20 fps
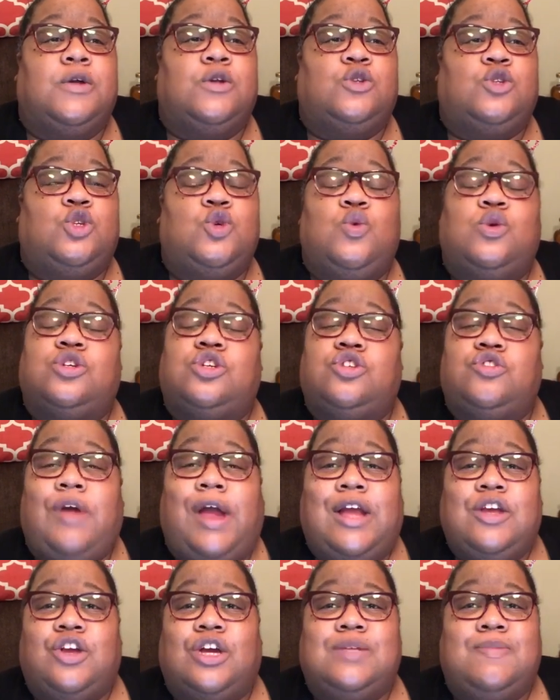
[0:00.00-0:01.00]
to a
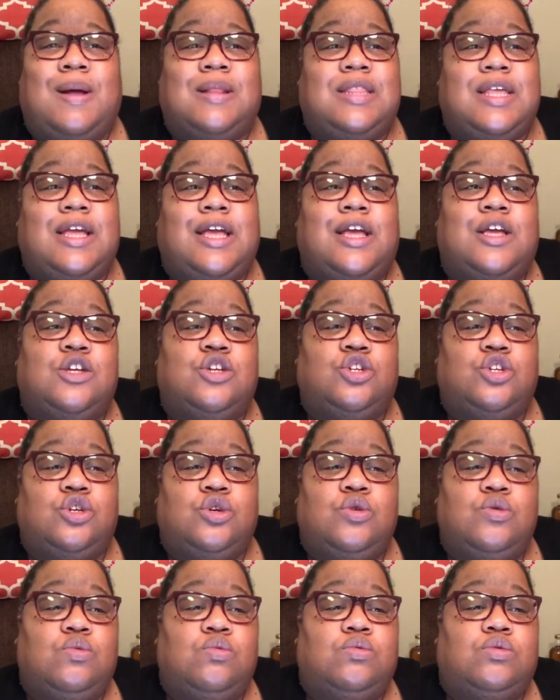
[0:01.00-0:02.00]
stranger. Because my thing is,
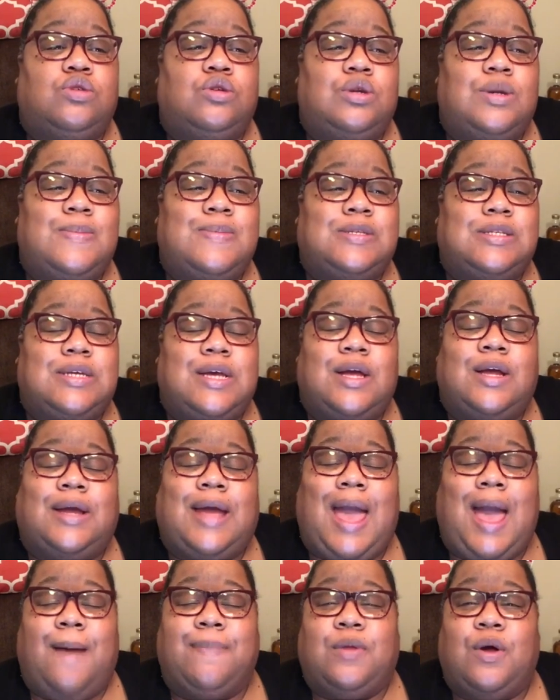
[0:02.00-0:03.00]
you, you know what I'm saying,
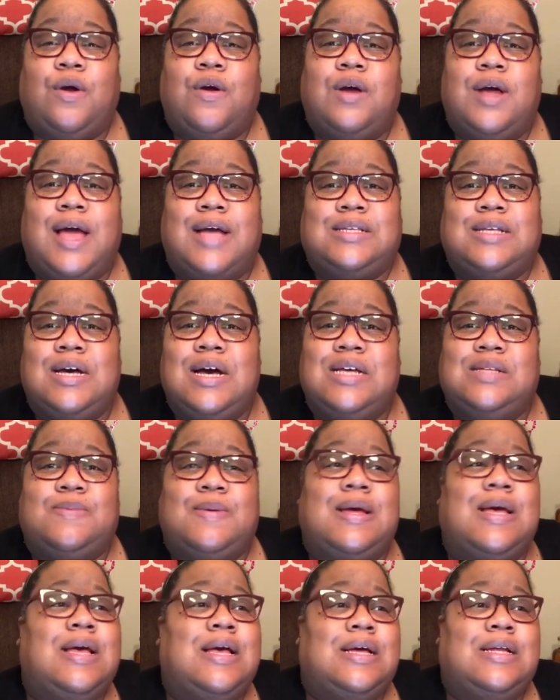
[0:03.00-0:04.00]
capped on her ex
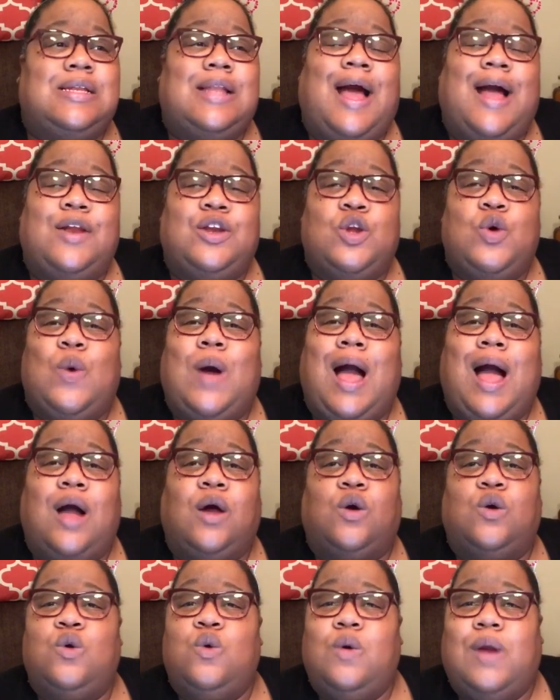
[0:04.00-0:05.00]
husband, not knowing how
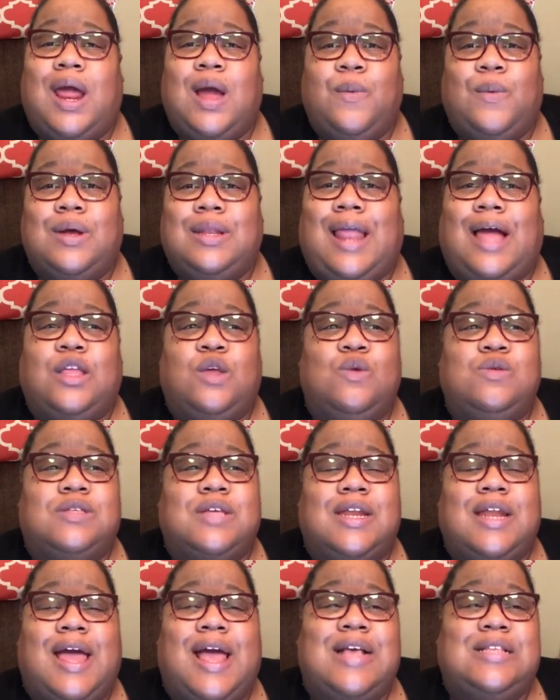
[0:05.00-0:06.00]
cool they were. Like, you
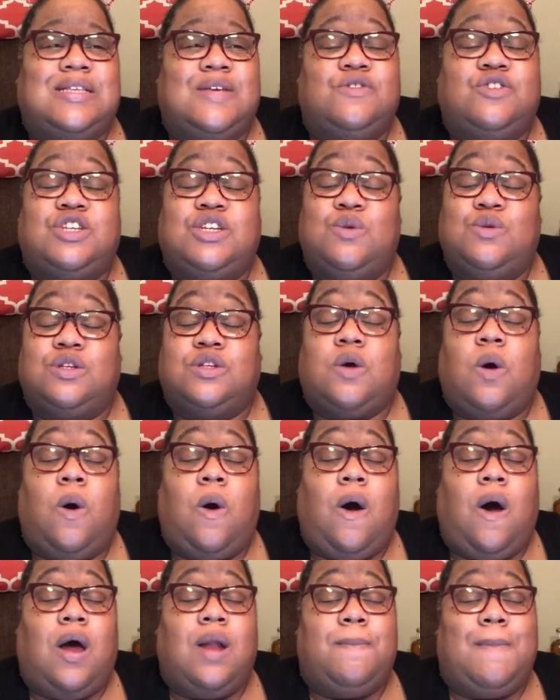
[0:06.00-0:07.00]
said it as if she was just going
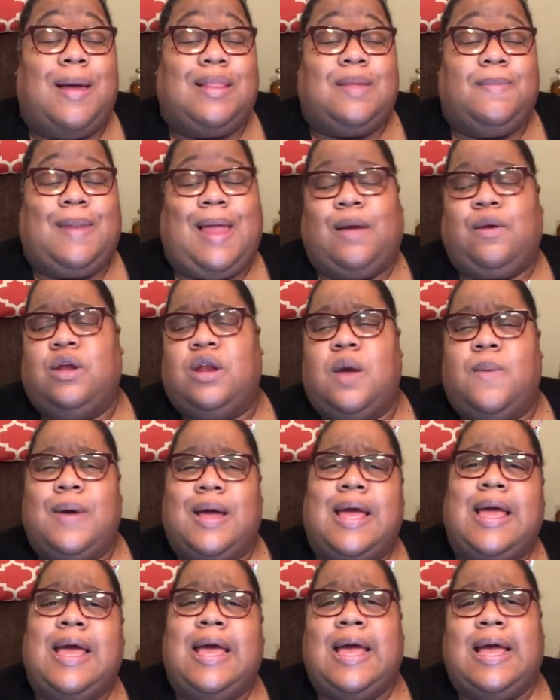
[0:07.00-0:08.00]
to automatically be like, you know what?